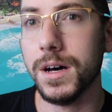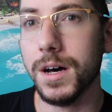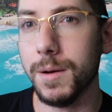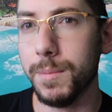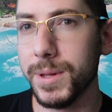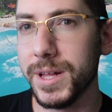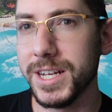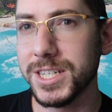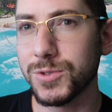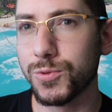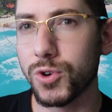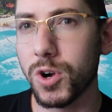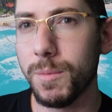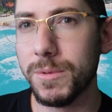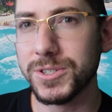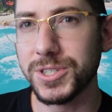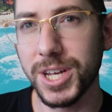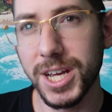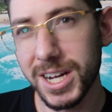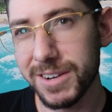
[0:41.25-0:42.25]
A place where
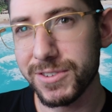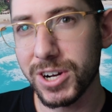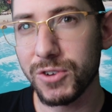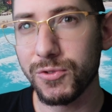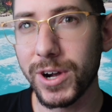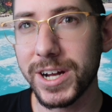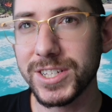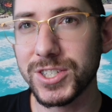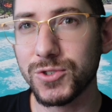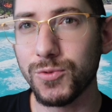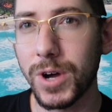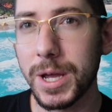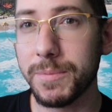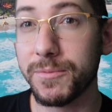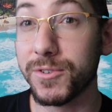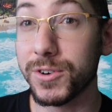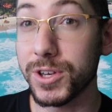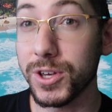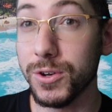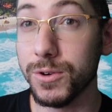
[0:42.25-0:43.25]
almost every right swipe
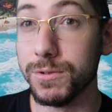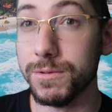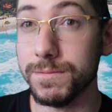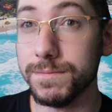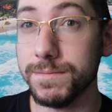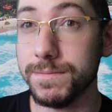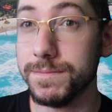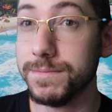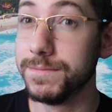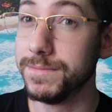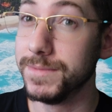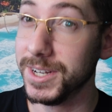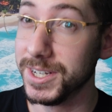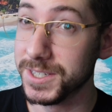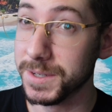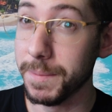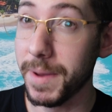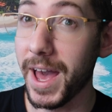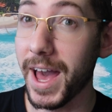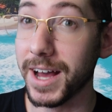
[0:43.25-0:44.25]
for you is
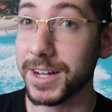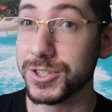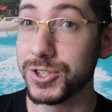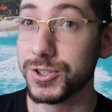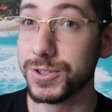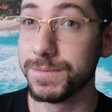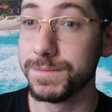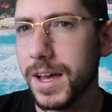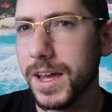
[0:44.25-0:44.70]
a match.